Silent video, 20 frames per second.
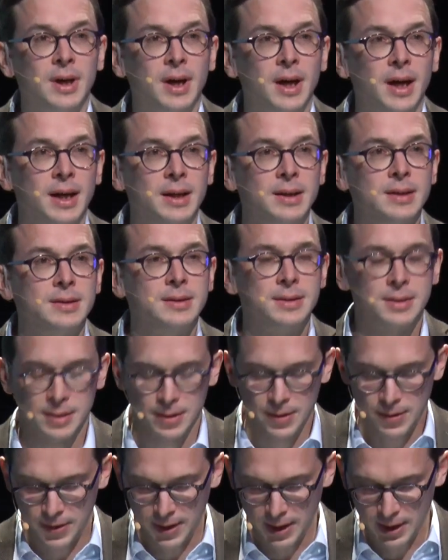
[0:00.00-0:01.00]
and
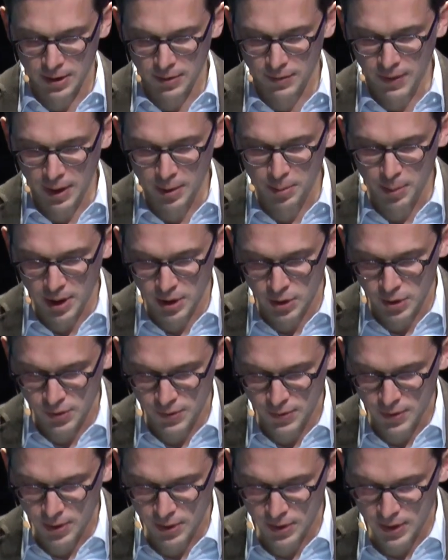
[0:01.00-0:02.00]
thank you very much
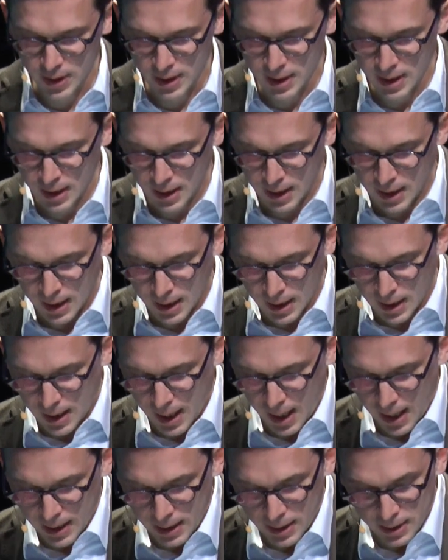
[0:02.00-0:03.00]
for the
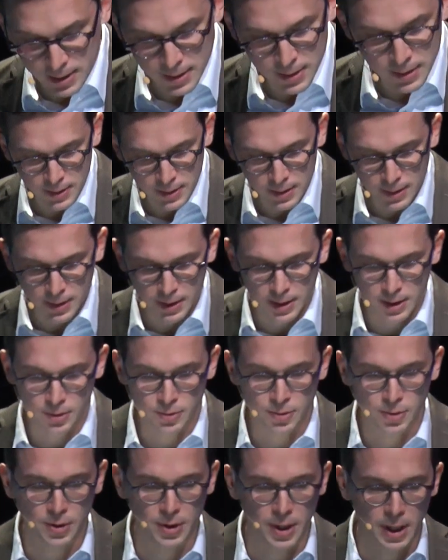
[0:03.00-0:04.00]
kind
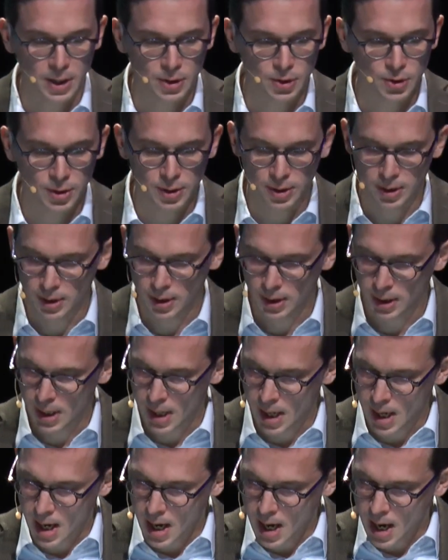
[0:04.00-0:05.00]
introduction.
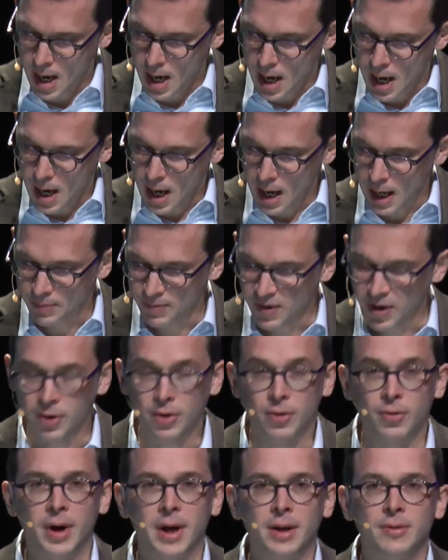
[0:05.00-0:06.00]
I'm very
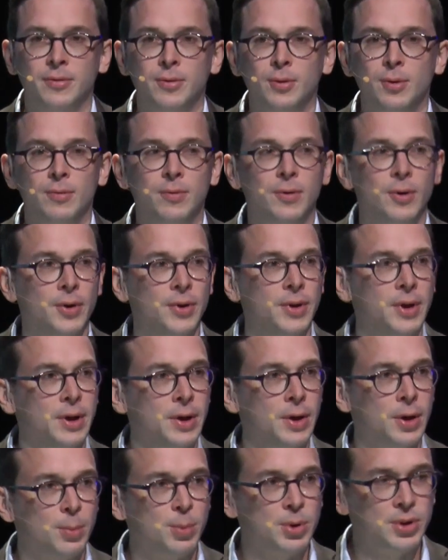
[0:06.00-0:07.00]
grateful for the
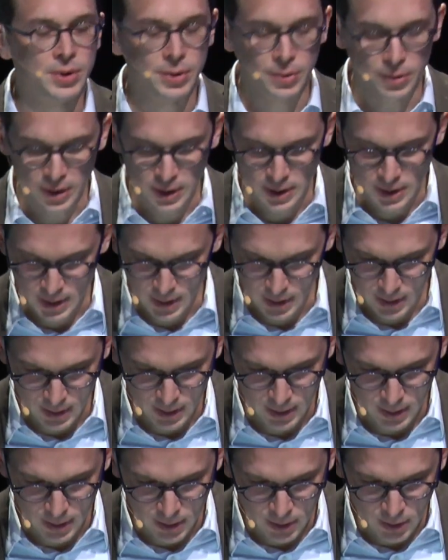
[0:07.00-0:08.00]
opportunity
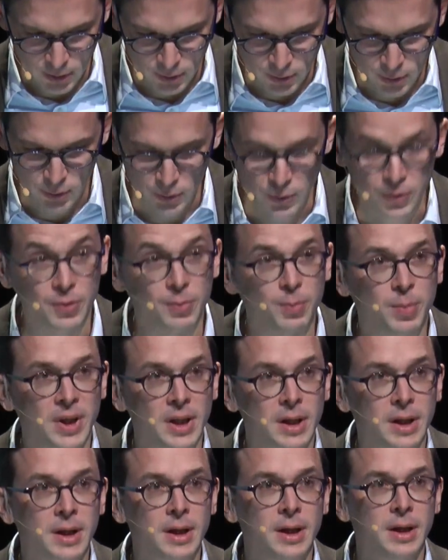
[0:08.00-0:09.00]
to
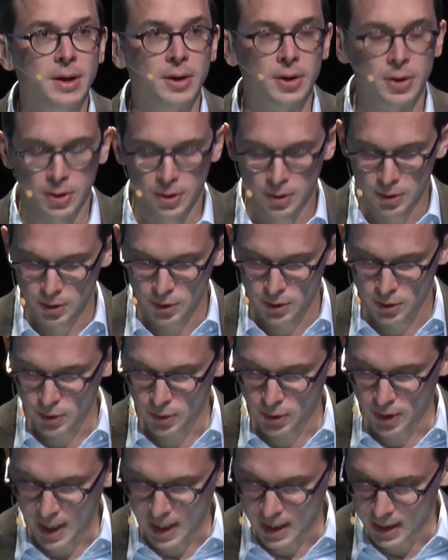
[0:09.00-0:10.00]
speak here
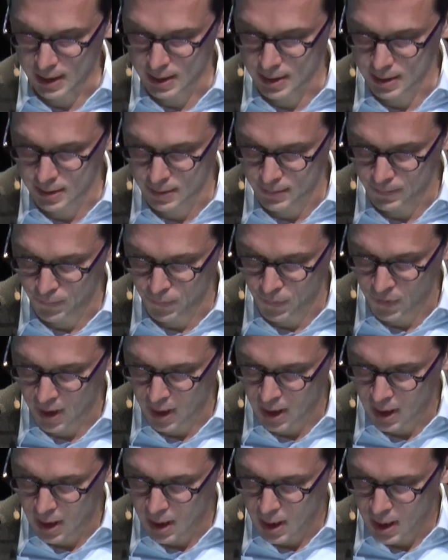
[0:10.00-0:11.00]
tonight.
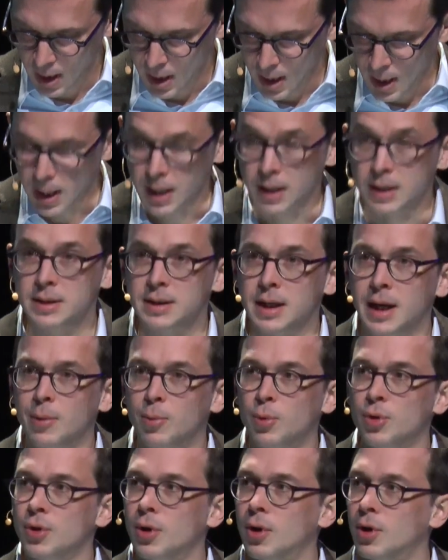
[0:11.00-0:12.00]
And I
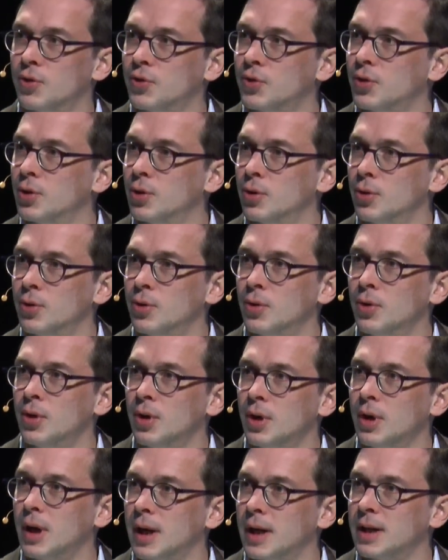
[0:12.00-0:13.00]
would also
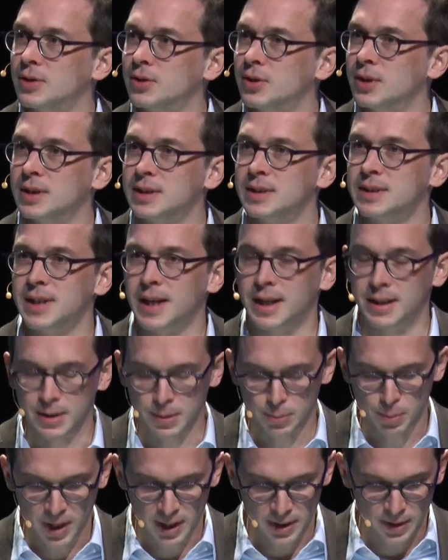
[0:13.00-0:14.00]
like to extend
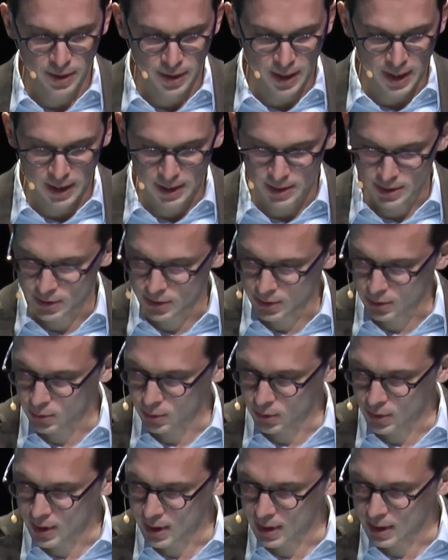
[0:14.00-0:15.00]
my thanks to
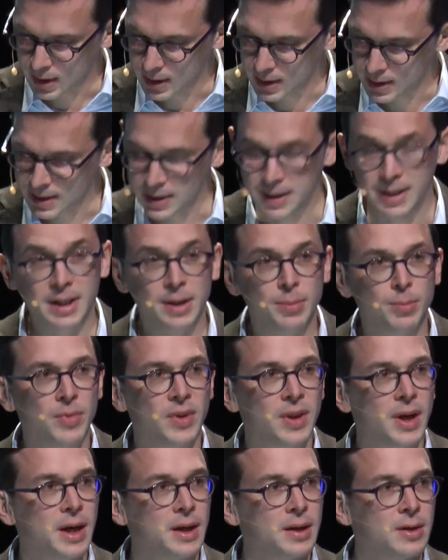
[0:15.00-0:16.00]
the team
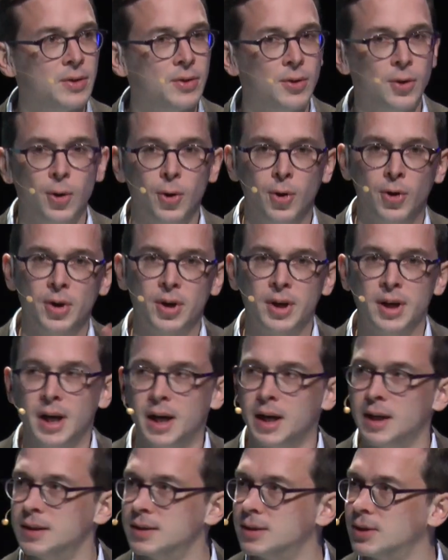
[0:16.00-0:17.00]
that
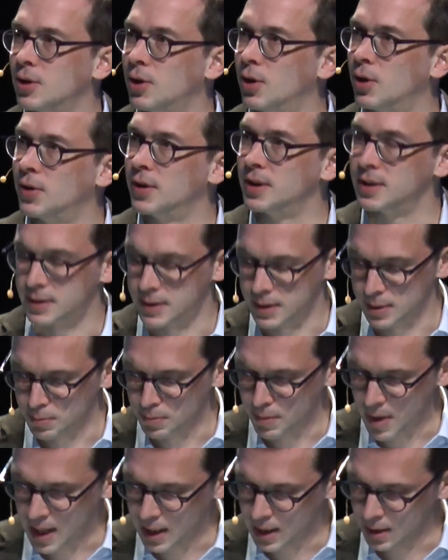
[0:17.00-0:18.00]
organized all this and
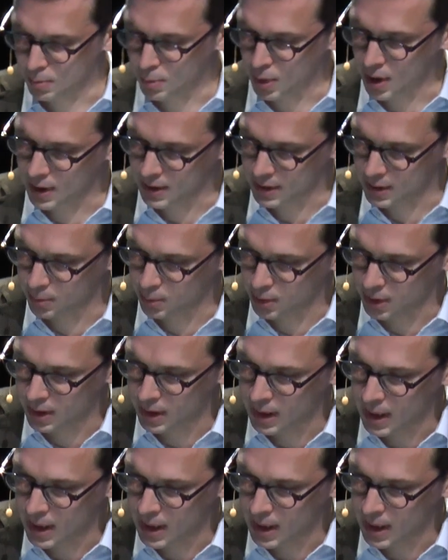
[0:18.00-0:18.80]
made it possible